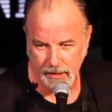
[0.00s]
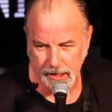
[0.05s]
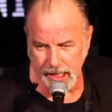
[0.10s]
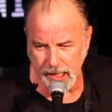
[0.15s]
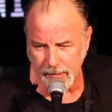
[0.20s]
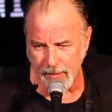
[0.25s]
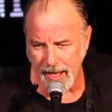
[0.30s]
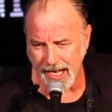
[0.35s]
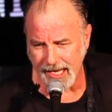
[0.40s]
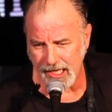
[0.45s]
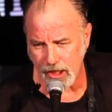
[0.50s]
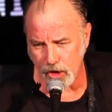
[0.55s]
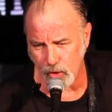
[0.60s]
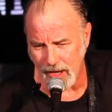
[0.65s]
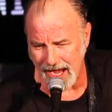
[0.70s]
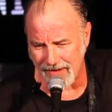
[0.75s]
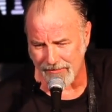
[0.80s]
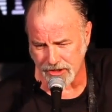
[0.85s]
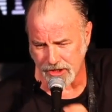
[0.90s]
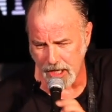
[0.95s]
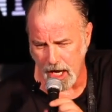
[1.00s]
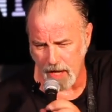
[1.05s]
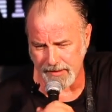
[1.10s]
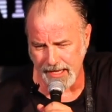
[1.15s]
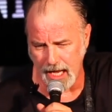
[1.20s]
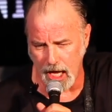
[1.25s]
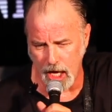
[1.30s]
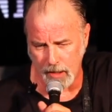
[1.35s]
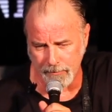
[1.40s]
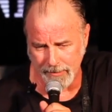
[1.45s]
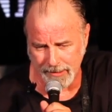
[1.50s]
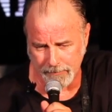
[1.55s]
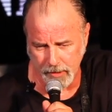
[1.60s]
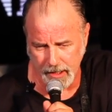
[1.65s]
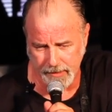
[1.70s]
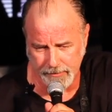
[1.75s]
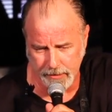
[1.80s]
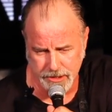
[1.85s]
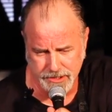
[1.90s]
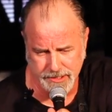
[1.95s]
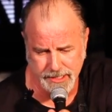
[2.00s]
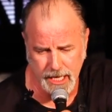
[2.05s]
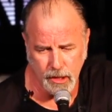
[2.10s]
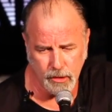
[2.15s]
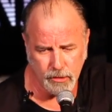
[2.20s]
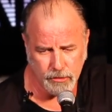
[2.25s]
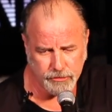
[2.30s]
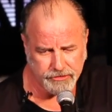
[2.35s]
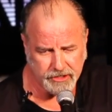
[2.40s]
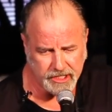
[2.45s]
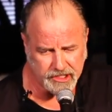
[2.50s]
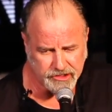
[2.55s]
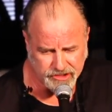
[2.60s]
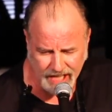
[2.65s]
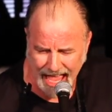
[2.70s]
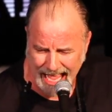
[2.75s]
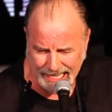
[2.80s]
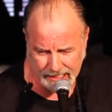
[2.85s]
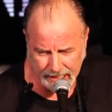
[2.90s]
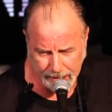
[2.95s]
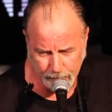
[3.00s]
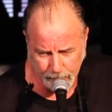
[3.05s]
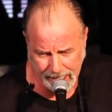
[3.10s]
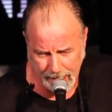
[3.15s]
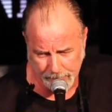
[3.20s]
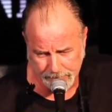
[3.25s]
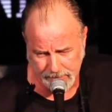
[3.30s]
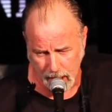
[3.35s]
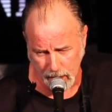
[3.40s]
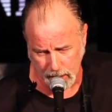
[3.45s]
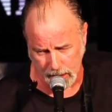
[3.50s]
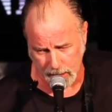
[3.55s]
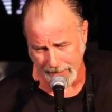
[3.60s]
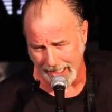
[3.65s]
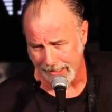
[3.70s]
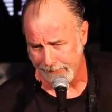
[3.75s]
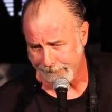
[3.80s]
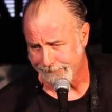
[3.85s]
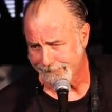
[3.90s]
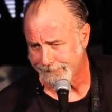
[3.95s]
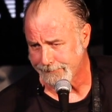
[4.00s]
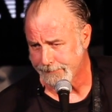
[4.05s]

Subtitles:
Anybody who ever saw the Allman Brothers knows exactly what I'm talking about.